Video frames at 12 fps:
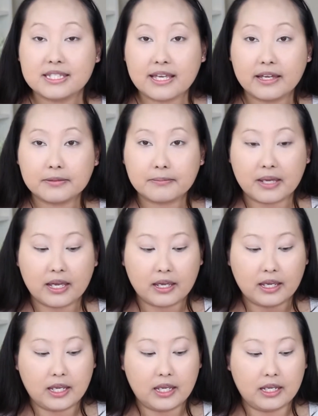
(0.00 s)
set
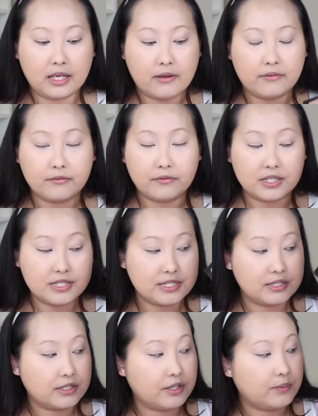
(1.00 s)
my
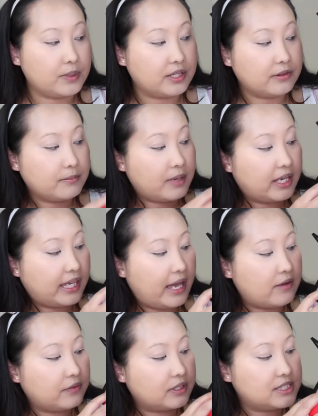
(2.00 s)
concealer with my
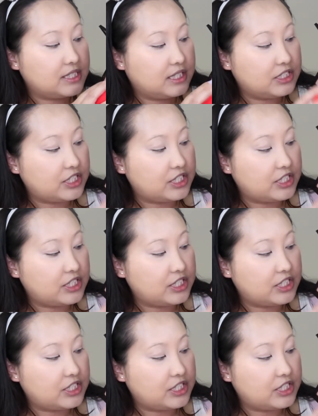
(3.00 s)
Kat Von D